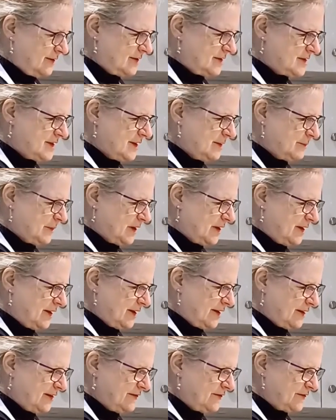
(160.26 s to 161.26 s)
take my
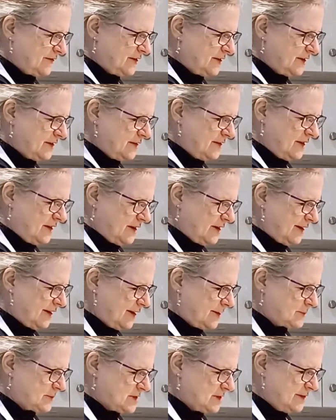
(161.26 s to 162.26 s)
knife, they're
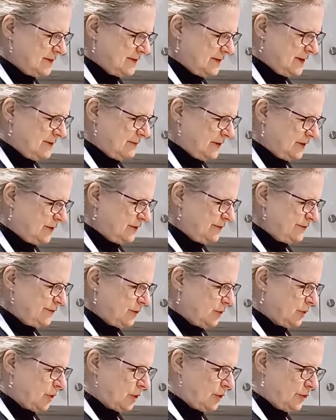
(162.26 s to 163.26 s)
absolutely
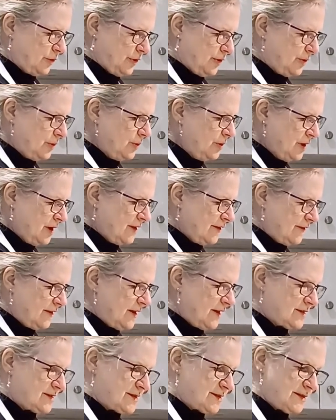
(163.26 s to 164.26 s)
wonderful, although
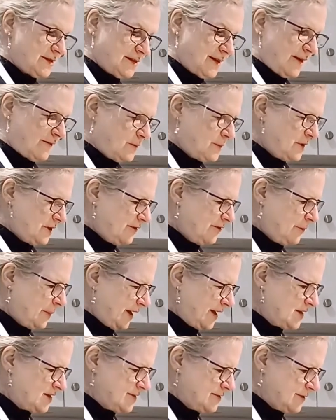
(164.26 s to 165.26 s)
they still have a bit of
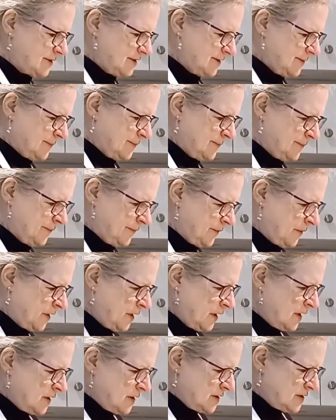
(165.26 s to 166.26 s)
bite to it.
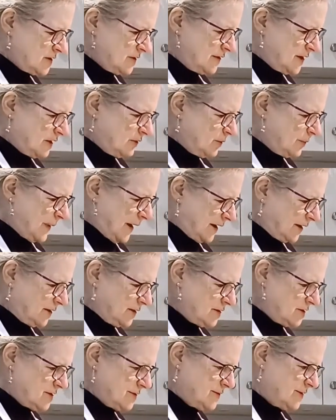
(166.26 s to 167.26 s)
So they go back
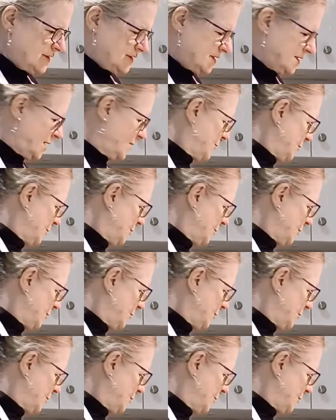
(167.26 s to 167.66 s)
into the same